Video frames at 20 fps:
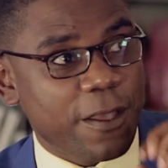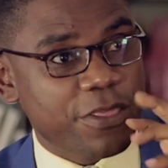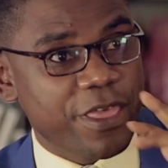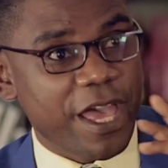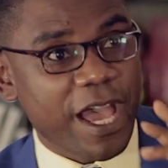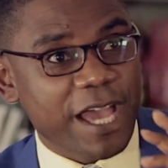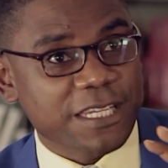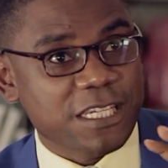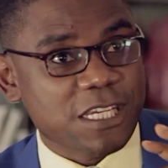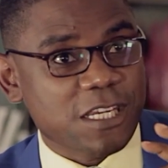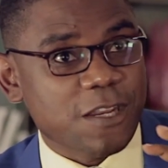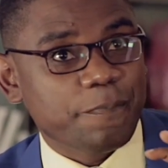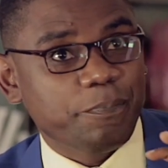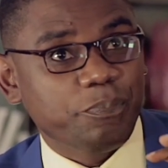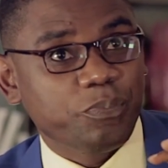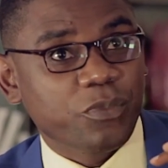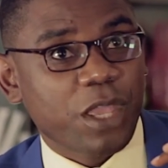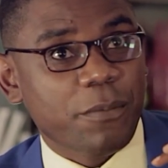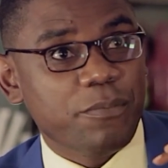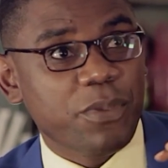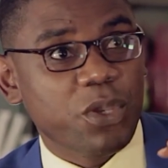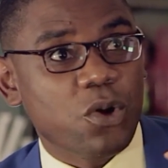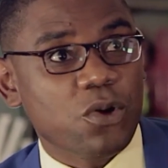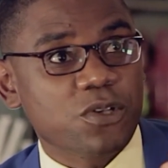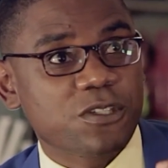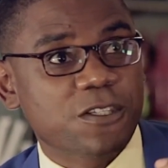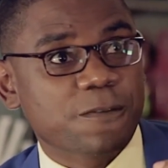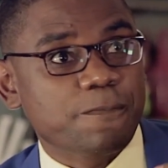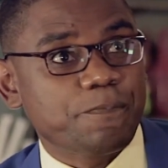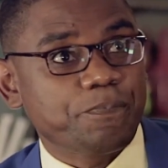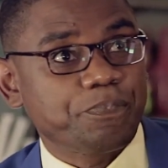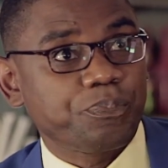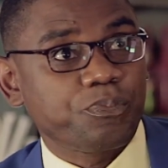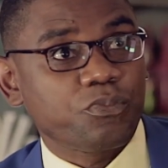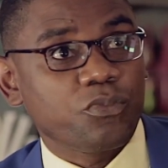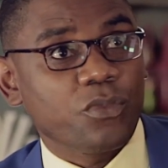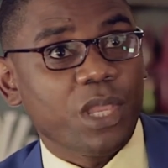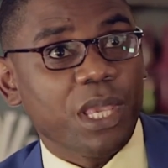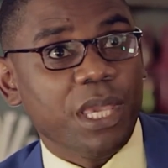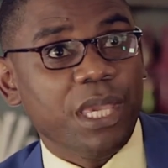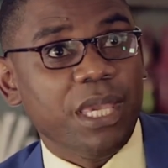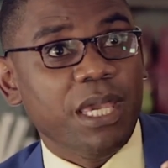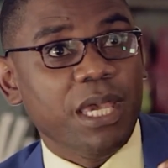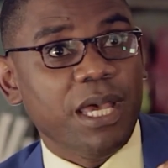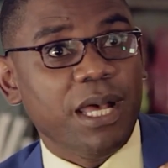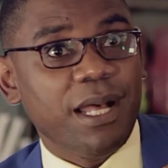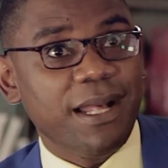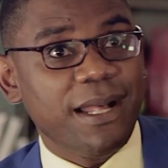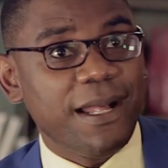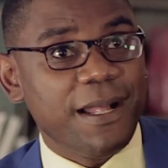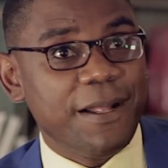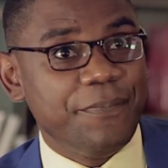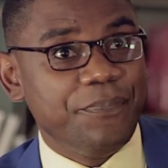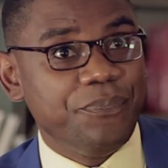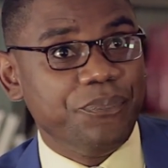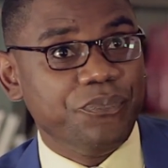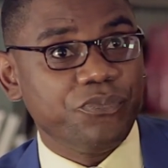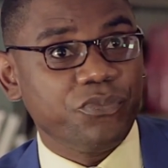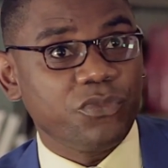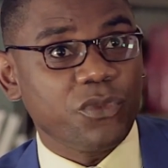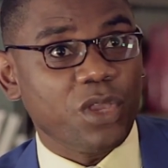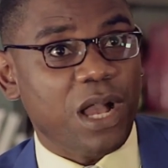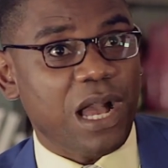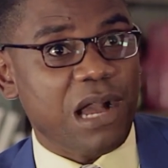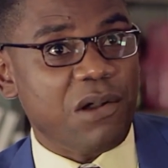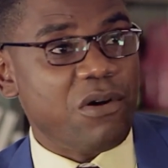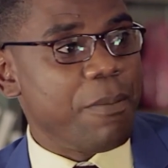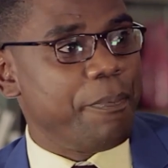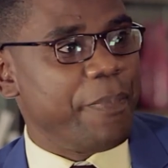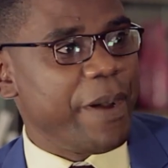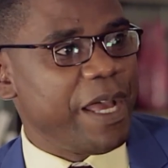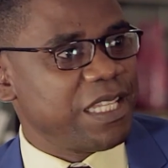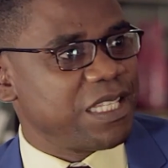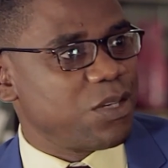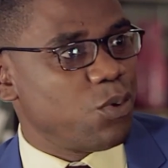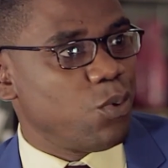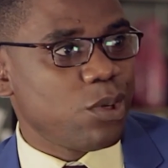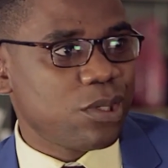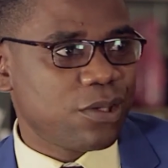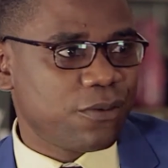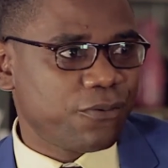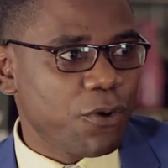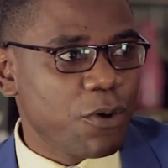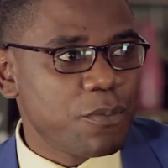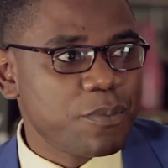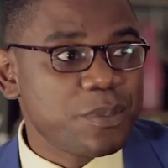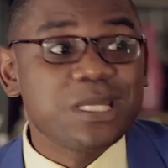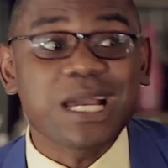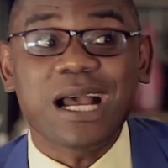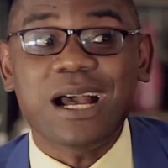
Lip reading: that, because our party was formed